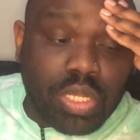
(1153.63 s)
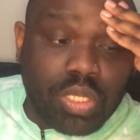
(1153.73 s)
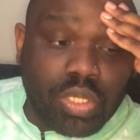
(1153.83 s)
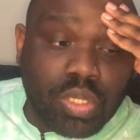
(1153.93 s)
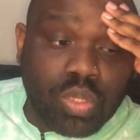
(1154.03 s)

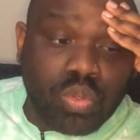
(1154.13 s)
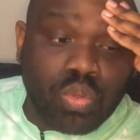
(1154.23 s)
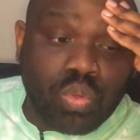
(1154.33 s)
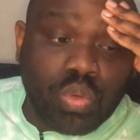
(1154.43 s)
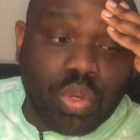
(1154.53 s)

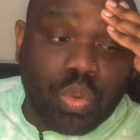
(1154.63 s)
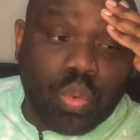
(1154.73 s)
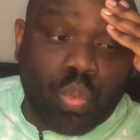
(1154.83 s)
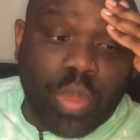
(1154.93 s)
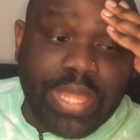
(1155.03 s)
Lou
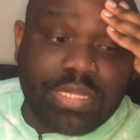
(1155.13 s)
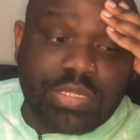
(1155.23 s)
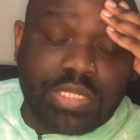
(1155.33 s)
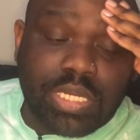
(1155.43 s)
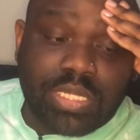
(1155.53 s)
went
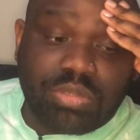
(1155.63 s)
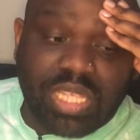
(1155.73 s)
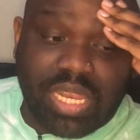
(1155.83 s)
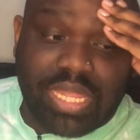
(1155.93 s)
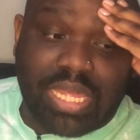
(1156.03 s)
to the
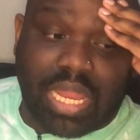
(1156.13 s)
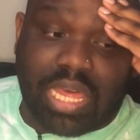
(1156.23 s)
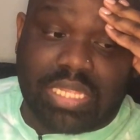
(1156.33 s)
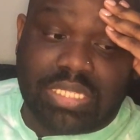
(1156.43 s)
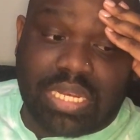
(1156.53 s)
utility
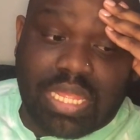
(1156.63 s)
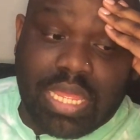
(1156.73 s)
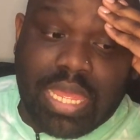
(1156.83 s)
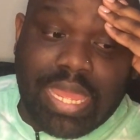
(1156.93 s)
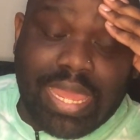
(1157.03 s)
closet
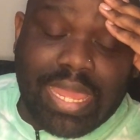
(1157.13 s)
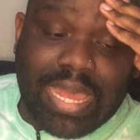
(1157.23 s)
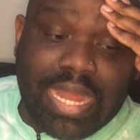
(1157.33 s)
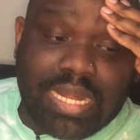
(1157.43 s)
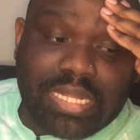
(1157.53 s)
and
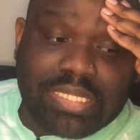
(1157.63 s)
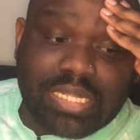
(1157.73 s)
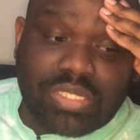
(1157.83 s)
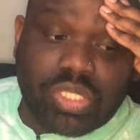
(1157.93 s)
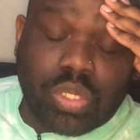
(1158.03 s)
got an
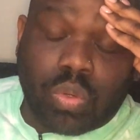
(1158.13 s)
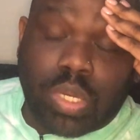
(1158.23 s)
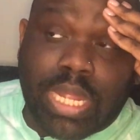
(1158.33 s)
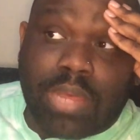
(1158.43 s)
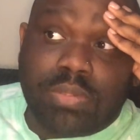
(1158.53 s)
extension
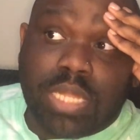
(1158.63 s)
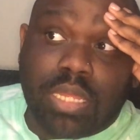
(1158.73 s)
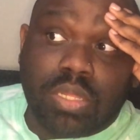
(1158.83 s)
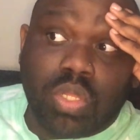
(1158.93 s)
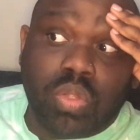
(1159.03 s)
cord. I was like,
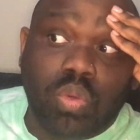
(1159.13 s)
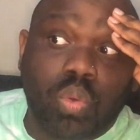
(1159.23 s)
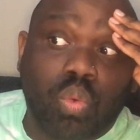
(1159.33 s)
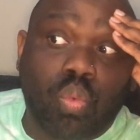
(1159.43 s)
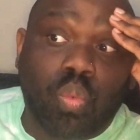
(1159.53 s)

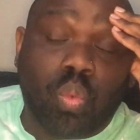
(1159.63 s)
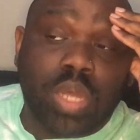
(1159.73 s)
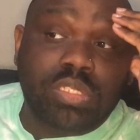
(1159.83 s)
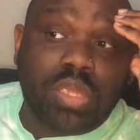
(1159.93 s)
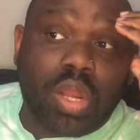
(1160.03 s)
Lou,
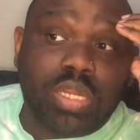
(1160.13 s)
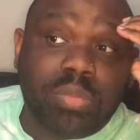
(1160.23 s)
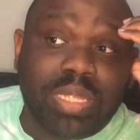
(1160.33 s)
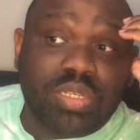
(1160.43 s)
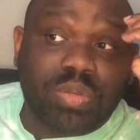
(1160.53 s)
what are you
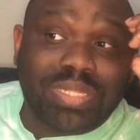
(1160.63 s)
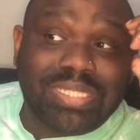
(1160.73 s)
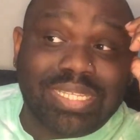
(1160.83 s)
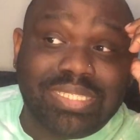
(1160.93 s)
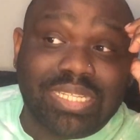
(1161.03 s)
about to do with
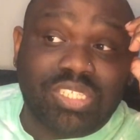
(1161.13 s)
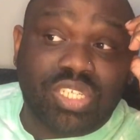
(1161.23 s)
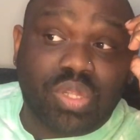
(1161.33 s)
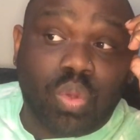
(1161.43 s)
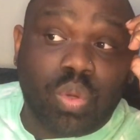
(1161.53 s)
this
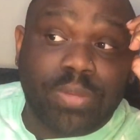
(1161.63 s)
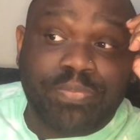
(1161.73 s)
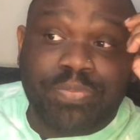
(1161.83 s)
extension cord?